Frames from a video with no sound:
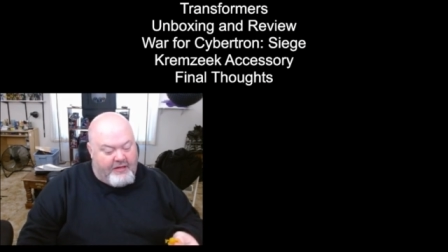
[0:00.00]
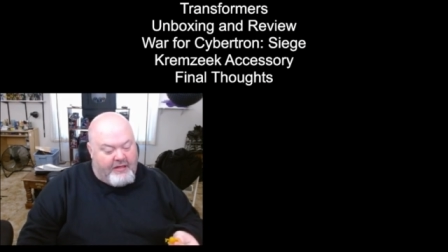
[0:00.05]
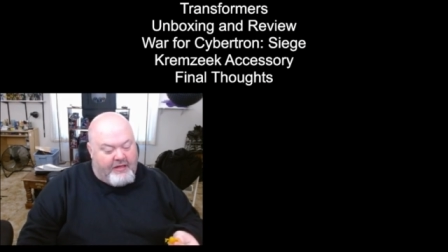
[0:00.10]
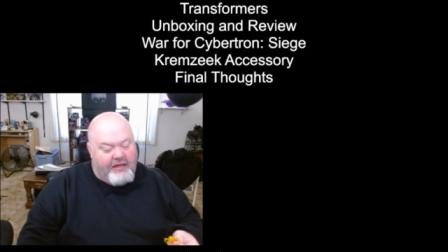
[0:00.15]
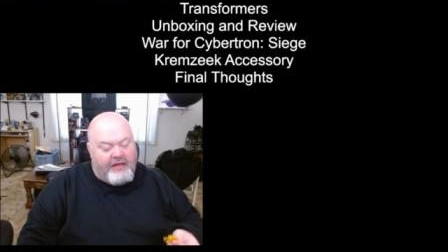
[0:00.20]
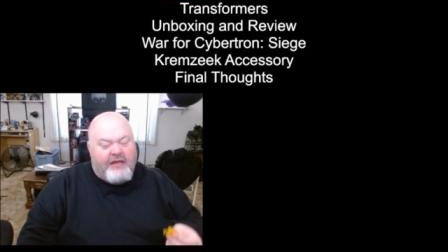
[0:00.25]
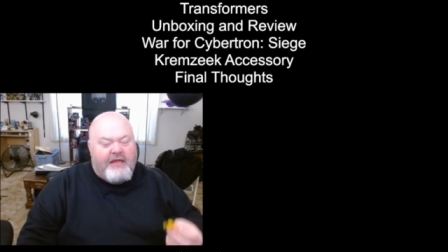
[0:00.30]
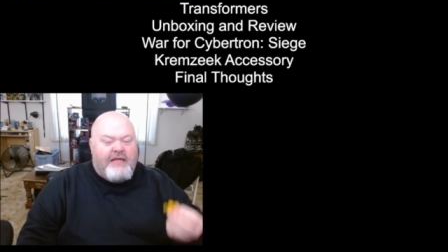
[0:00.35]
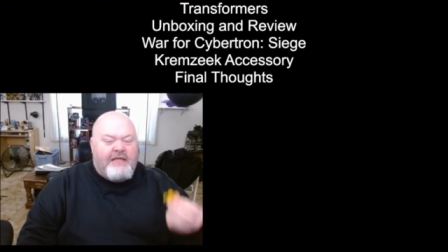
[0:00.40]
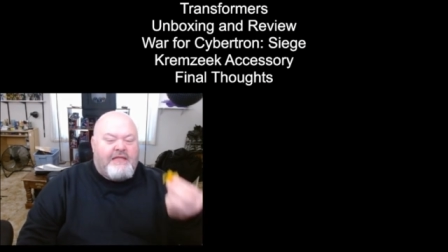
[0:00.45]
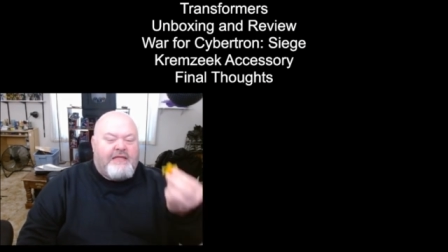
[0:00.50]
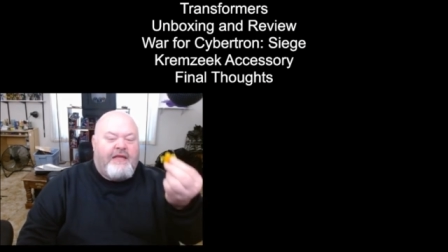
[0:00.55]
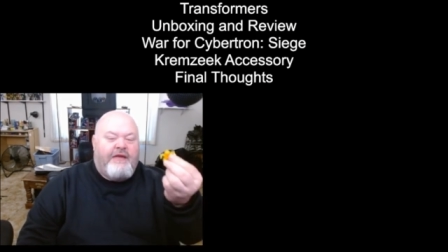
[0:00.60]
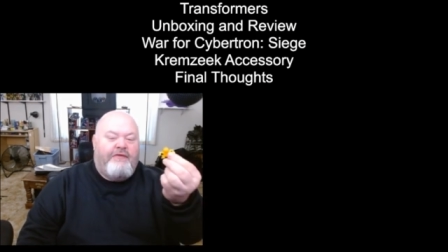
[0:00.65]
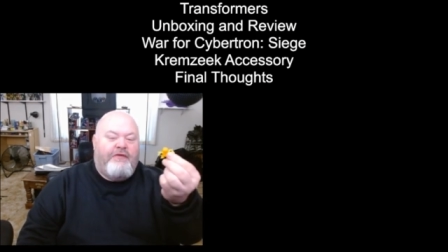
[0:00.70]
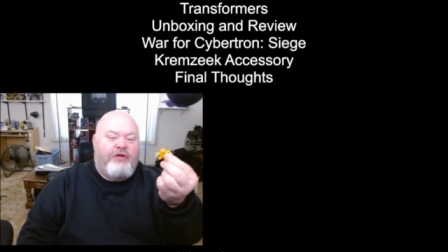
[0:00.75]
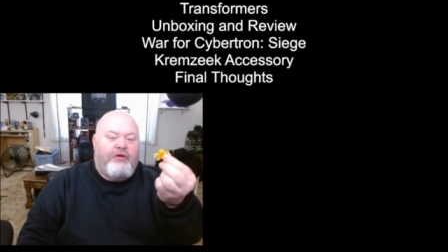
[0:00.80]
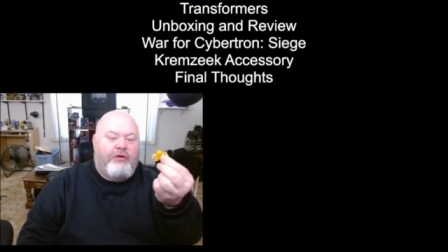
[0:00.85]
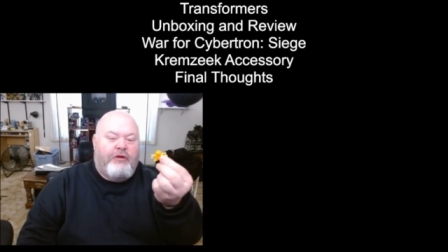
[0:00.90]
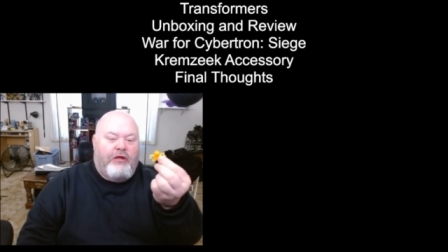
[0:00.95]
at least
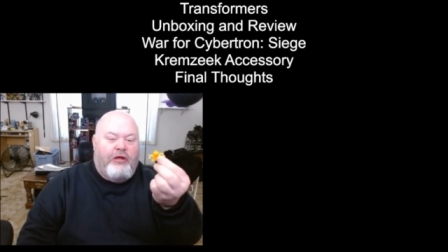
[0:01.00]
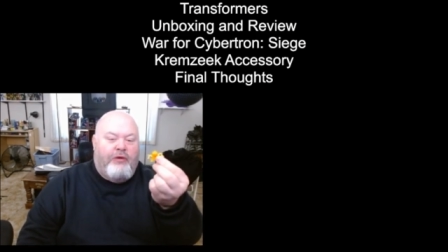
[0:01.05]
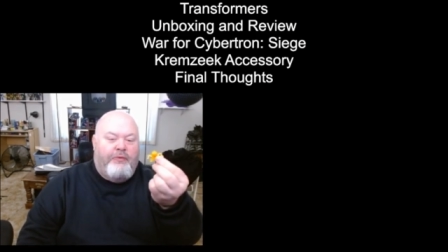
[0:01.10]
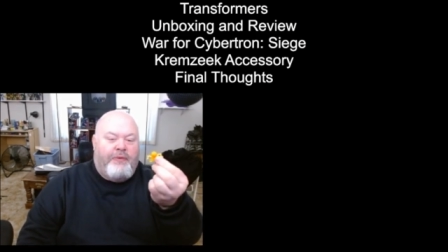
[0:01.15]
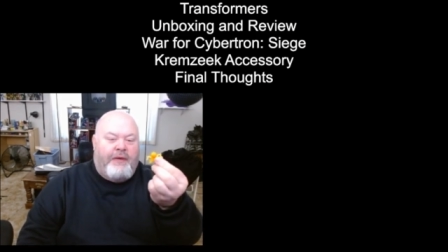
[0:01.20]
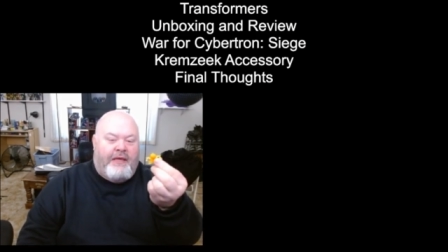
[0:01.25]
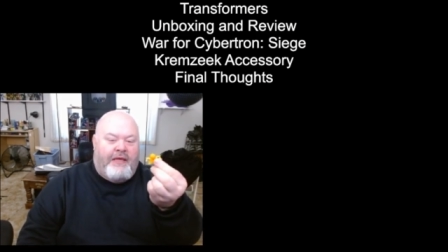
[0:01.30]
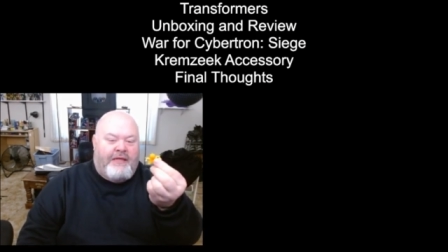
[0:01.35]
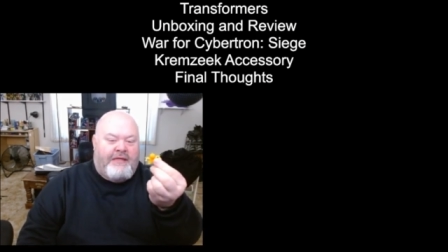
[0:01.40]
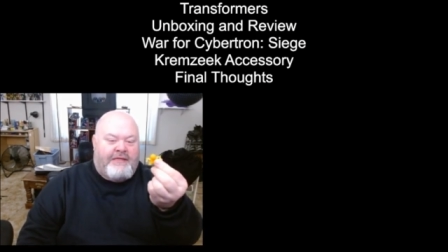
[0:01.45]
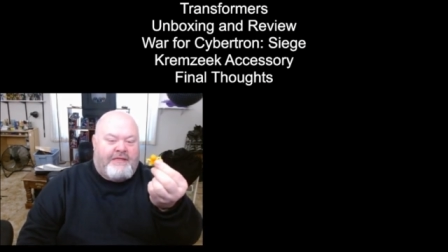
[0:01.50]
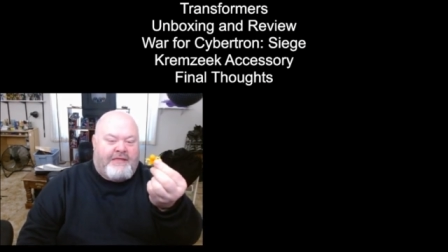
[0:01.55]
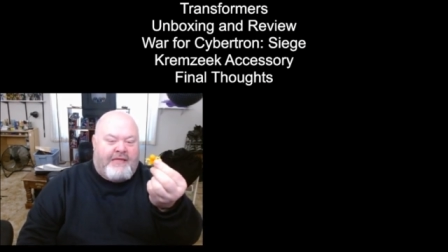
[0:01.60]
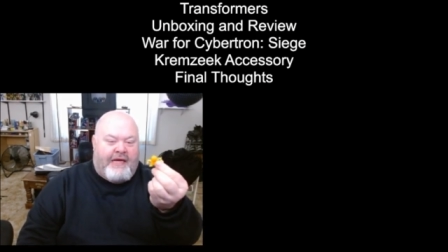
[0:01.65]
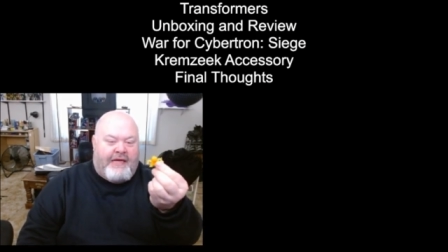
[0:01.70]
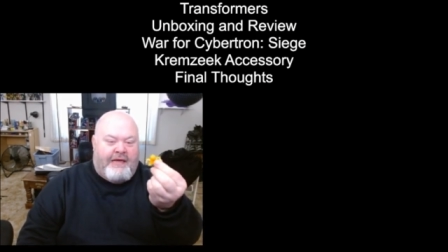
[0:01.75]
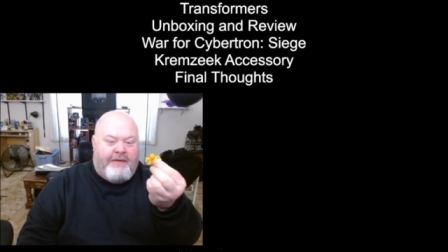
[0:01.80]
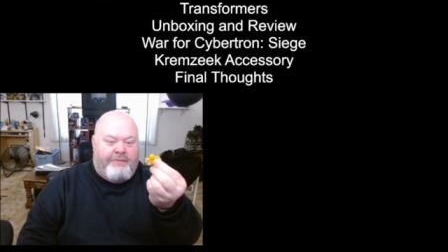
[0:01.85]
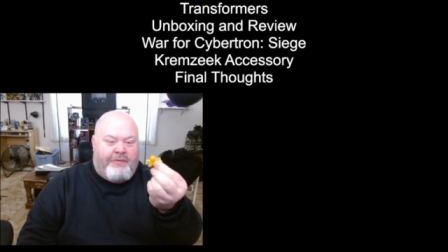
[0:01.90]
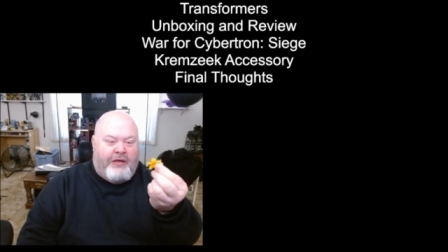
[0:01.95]
given you a little bit
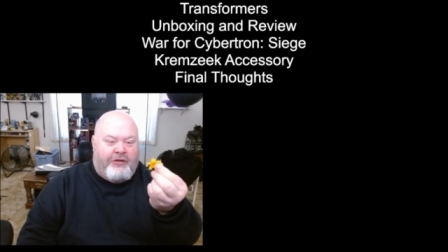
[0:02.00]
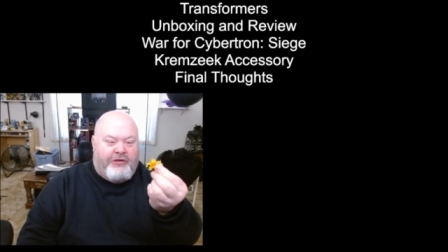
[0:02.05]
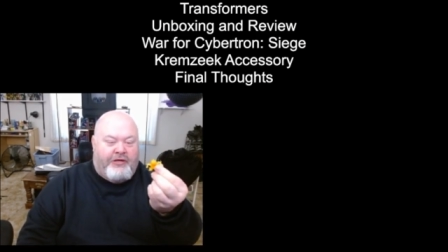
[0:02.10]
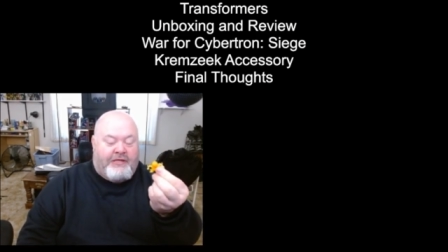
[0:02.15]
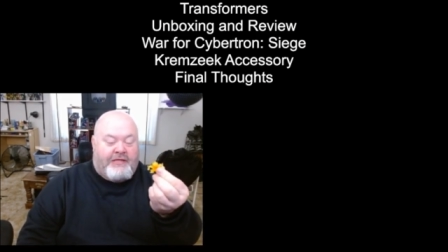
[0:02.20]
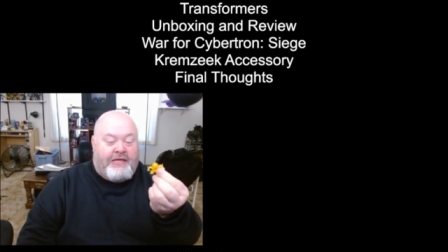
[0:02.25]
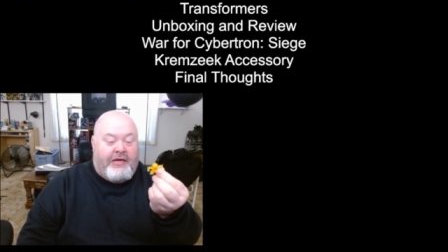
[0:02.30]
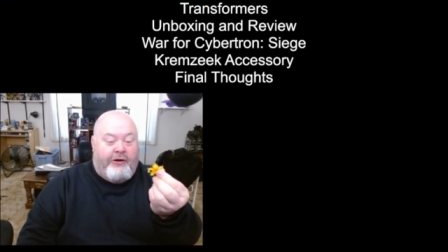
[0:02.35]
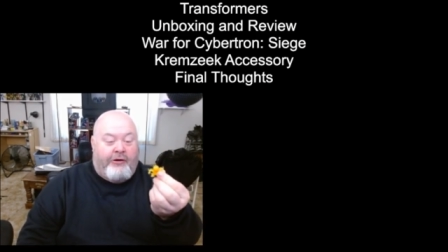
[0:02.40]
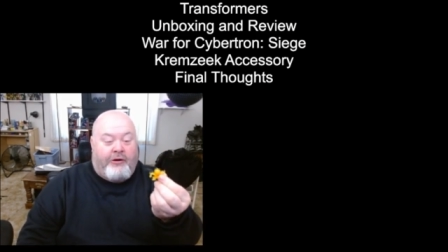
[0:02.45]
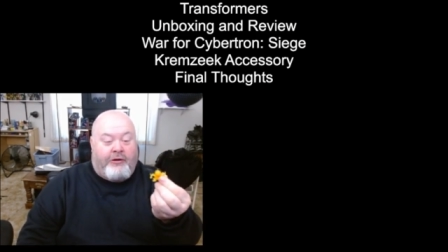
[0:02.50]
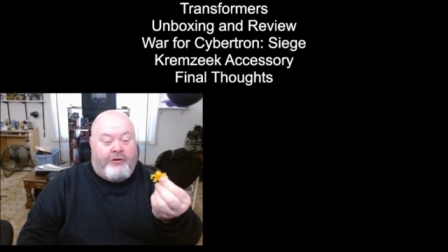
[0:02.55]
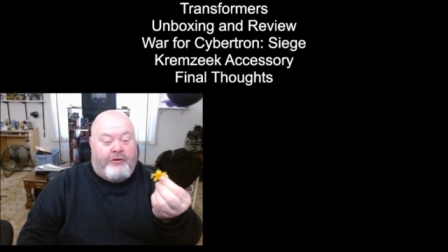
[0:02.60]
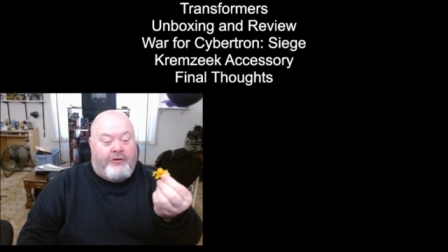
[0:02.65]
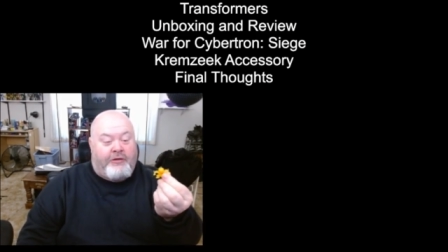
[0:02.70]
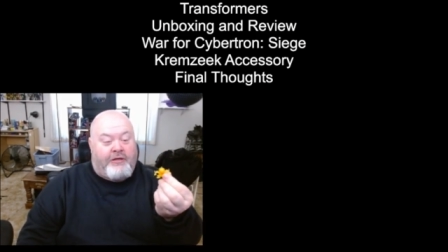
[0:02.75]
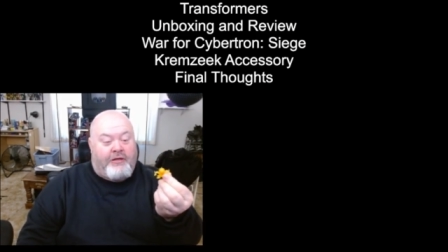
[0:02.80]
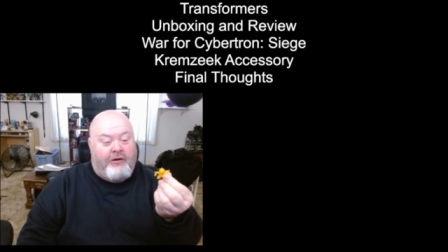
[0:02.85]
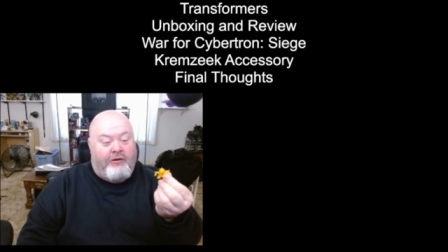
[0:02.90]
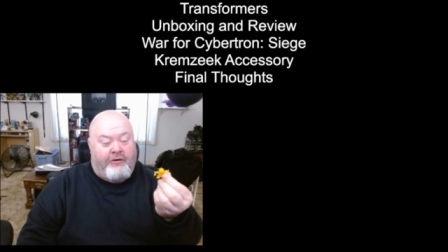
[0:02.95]
insight about this
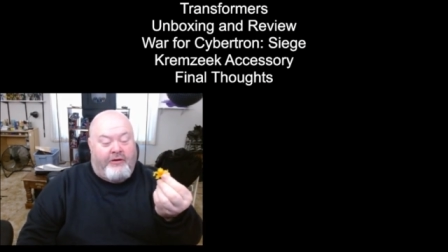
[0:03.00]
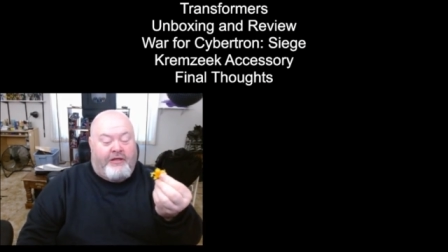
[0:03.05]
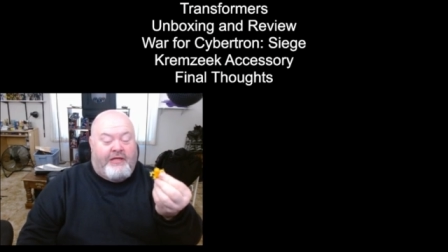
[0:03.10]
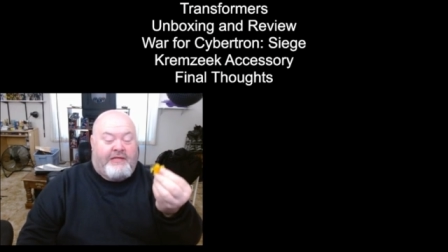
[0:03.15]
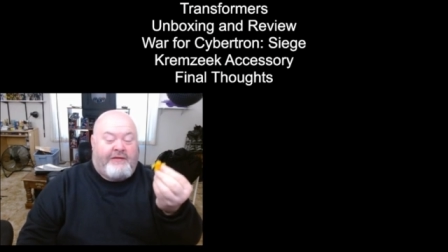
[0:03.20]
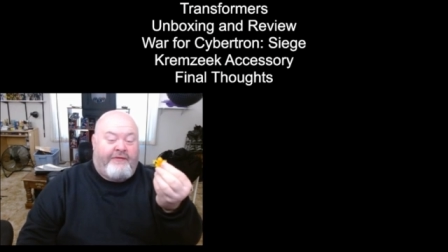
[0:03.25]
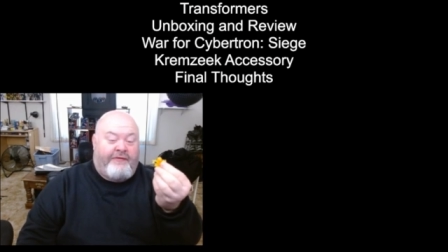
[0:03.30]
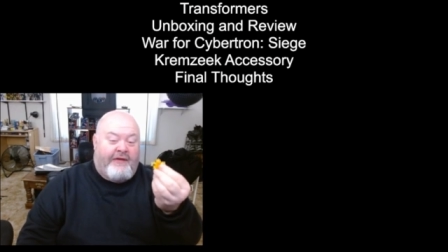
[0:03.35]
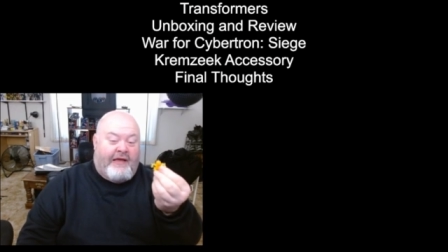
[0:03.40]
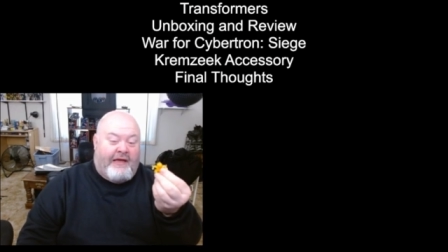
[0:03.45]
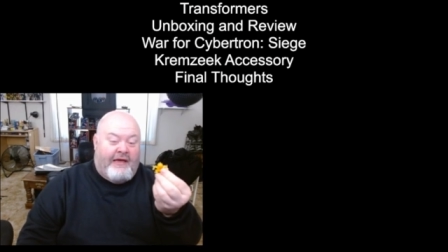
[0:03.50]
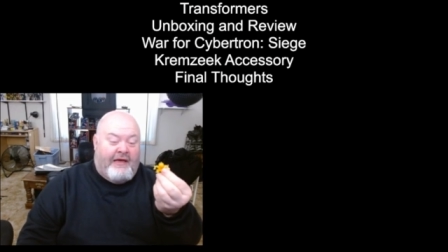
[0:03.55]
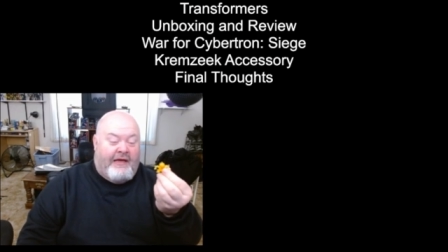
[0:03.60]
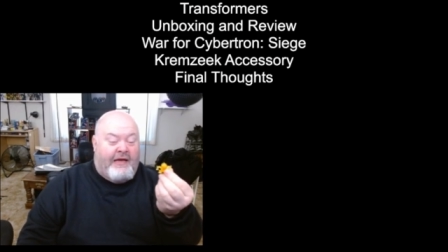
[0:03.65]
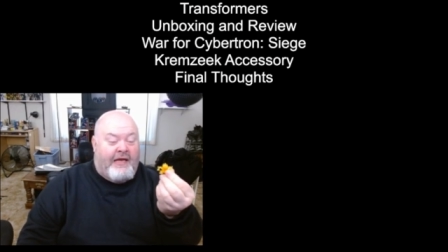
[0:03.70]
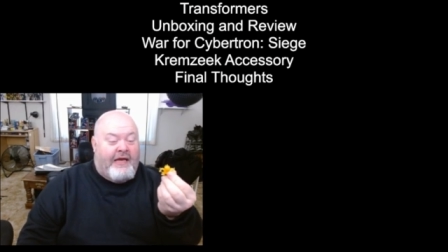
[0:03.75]
character or this uh,